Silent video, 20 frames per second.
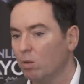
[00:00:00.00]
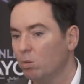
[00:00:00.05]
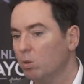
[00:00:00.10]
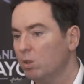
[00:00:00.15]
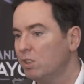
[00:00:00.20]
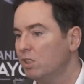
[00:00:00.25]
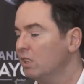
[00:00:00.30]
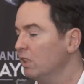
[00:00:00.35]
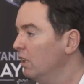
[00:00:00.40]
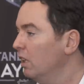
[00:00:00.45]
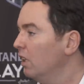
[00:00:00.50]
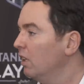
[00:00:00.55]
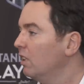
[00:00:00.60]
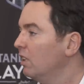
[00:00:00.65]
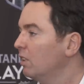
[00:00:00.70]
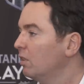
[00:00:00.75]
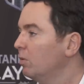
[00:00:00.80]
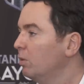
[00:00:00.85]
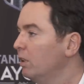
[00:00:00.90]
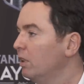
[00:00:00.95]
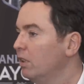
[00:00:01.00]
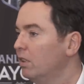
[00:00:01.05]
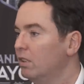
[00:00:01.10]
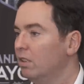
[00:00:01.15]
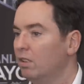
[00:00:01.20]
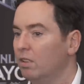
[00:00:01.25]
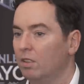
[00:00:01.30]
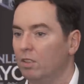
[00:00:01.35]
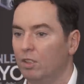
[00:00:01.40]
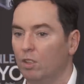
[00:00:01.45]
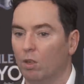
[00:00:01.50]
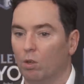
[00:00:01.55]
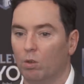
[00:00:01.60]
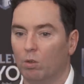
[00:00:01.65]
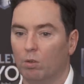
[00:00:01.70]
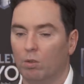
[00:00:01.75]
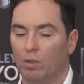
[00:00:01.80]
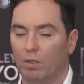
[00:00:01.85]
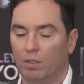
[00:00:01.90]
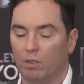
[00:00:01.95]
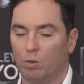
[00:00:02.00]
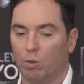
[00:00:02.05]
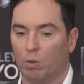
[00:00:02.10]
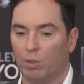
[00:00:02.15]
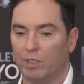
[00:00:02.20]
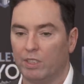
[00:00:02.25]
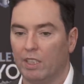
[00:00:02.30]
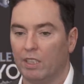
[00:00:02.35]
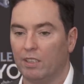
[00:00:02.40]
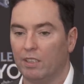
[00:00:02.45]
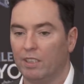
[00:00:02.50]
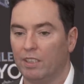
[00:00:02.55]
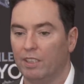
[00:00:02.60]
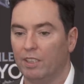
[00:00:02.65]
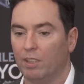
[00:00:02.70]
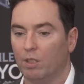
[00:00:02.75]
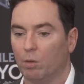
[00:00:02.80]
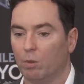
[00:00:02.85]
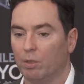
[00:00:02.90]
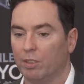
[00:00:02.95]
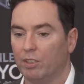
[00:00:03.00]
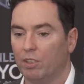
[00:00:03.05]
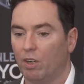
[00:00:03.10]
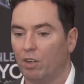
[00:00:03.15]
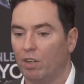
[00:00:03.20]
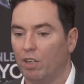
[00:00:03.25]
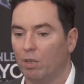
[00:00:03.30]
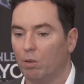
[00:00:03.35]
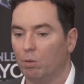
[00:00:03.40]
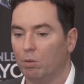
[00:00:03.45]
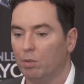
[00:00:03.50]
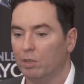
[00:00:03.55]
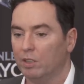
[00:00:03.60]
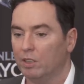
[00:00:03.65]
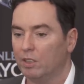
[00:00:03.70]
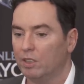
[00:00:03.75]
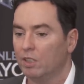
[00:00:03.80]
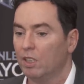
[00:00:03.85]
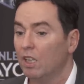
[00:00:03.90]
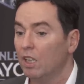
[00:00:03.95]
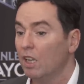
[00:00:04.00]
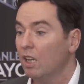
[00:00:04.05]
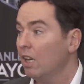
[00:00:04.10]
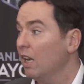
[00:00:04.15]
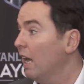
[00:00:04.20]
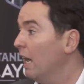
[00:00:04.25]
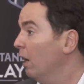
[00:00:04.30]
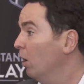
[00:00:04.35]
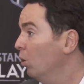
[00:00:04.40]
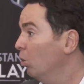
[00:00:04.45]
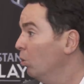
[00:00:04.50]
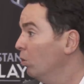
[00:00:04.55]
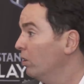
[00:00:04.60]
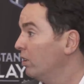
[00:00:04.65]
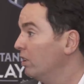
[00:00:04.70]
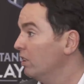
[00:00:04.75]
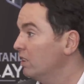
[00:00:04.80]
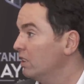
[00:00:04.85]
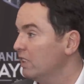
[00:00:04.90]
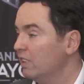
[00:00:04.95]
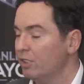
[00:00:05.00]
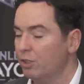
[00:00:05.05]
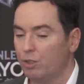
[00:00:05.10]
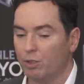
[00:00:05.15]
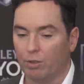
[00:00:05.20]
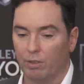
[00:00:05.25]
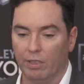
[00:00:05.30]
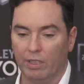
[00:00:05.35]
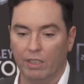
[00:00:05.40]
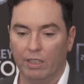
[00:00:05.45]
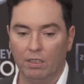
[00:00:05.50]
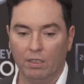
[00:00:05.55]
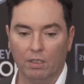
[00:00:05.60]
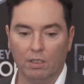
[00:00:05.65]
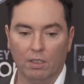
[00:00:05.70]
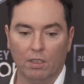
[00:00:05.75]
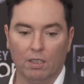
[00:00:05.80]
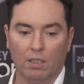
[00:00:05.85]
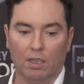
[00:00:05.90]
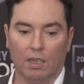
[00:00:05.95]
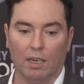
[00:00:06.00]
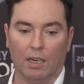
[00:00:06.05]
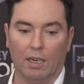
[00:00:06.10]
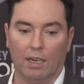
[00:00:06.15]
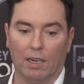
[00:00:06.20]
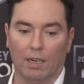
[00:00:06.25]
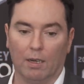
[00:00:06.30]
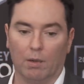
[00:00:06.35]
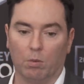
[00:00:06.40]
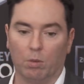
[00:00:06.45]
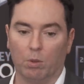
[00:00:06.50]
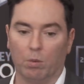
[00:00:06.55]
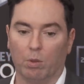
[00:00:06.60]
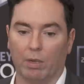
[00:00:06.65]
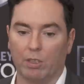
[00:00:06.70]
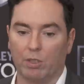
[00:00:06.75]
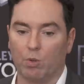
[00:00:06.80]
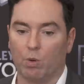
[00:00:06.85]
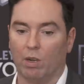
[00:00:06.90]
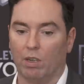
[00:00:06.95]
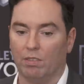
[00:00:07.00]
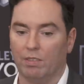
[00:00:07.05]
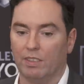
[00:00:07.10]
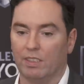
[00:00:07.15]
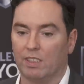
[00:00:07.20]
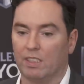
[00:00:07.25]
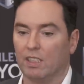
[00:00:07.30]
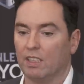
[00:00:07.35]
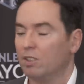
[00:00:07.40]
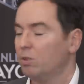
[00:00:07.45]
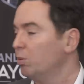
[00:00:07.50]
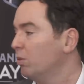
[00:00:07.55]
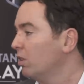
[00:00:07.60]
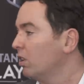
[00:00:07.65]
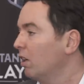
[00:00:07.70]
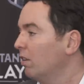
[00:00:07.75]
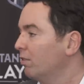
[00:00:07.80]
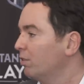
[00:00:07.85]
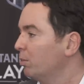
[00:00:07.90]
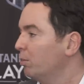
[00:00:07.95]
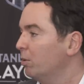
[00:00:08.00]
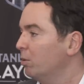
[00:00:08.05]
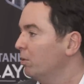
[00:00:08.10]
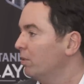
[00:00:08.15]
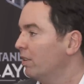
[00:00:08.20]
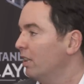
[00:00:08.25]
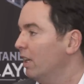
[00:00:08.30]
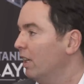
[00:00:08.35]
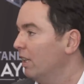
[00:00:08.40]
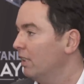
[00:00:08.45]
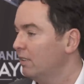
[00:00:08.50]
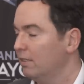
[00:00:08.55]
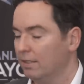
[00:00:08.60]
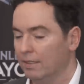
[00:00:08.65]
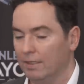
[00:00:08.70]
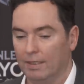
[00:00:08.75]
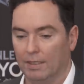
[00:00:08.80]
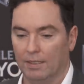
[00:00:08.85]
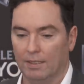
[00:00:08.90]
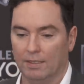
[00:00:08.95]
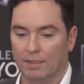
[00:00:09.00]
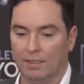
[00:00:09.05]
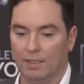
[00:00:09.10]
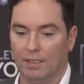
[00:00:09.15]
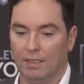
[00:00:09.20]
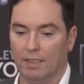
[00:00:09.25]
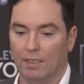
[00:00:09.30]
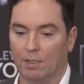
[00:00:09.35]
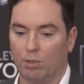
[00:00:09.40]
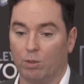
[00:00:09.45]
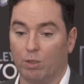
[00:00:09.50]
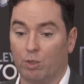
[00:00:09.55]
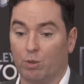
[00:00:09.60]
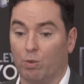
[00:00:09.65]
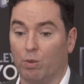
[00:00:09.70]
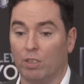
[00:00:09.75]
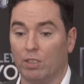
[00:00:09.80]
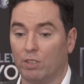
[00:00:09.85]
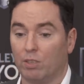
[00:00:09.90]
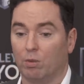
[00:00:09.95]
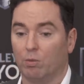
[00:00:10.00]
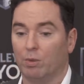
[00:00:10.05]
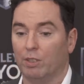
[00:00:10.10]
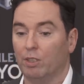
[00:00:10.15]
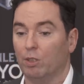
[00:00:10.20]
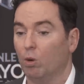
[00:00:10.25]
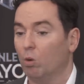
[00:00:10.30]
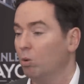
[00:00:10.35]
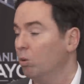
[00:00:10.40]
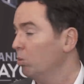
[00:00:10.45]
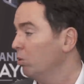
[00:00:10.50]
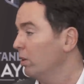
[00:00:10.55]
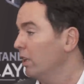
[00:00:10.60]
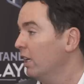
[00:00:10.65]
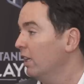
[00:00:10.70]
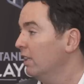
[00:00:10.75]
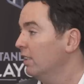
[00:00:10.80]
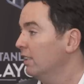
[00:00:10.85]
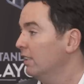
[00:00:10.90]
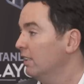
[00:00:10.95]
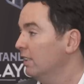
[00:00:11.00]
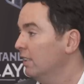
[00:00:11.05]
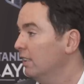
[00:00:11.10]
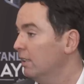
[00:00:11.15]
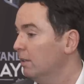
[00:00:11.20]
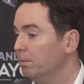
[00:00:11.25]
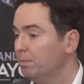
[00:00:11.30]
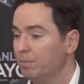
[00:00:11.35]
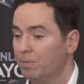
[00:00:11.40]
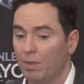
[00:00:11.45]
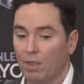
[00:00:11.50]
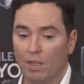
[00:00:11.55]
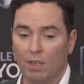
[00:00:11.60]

We'll see. I think we, towards the end of the year when Darnell was out with his injury, we went 12-6. We're comfortable with that. And Chris Russell, we know what we're getting in him.